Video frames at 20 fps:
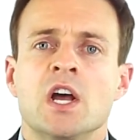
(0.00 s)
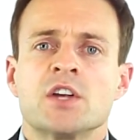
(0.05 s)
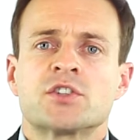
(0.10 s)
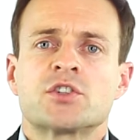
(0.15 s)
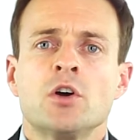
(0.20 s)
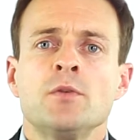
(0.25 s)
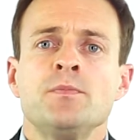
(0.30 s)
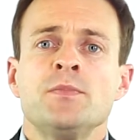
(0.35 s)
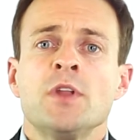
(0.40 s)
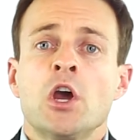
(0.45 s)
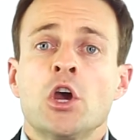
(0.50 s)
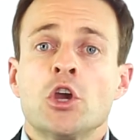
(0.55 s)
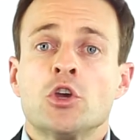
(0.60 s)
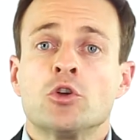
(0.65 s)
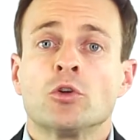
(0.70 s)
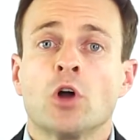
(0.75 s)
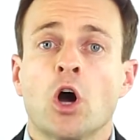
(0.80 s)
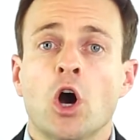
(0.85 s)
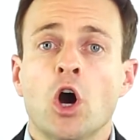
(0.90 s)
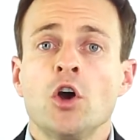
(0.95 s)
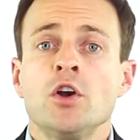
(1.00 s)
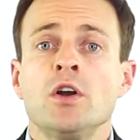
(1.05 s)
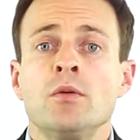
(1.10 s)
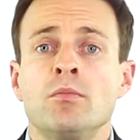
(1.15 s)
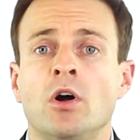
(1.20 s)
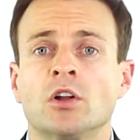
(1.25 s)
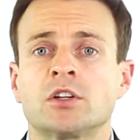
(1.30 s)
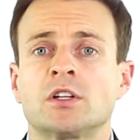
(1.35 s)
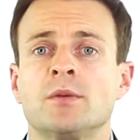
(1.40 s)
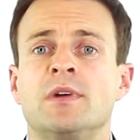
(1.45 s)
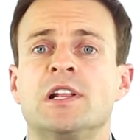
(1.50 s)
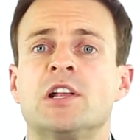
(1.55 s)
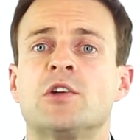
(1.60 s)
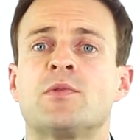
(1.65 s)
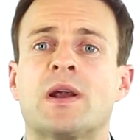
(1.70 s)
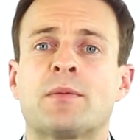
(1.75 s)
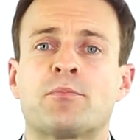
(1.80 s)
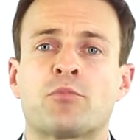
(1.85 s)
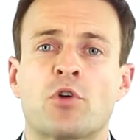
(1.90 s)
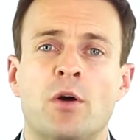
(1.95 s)
So you'll own a multi-million
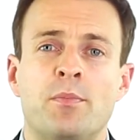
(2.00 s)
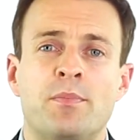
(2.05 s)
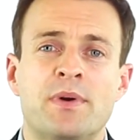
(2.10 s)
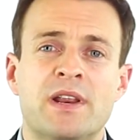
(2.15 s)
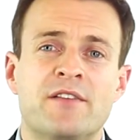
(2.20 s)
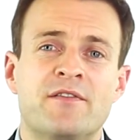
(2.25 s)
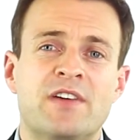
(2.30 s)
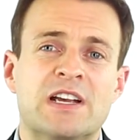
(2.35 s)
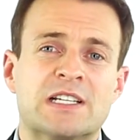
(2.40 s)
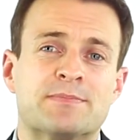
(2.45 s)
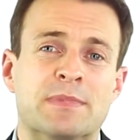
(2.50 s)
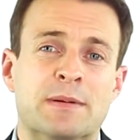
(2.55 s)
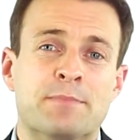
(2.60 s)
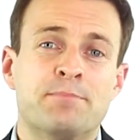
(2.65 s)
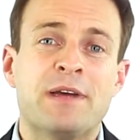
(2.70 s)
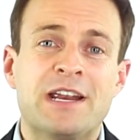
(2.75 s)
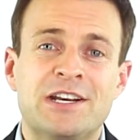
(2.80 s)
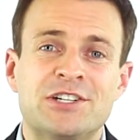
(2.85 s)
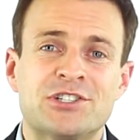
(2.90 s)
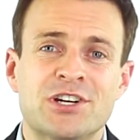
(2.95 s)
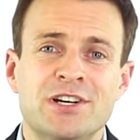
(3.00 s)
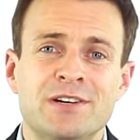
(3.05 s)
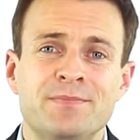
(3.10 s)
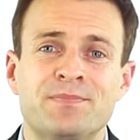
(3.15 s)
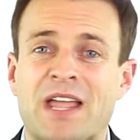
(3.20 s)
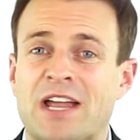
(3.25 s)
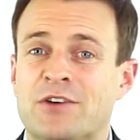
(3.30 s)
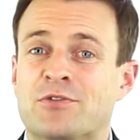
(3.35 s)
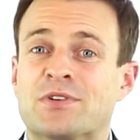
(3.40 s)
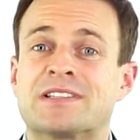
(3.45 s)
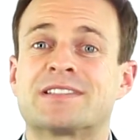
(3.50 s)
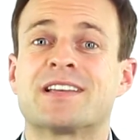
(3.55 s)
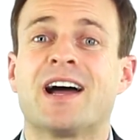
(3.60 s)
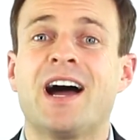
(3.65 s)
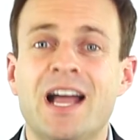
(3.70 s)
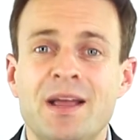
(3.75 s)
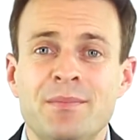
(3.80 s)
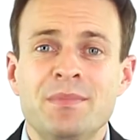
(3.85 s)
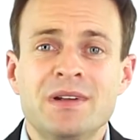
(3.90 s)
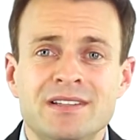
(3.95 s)
rand property investment pension and
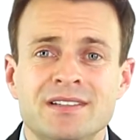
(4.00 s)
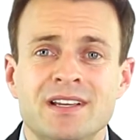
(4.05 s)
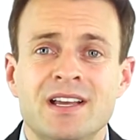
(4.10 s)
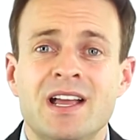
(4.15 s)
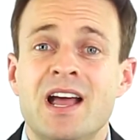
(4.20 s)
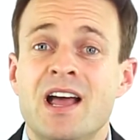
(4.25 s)
retirement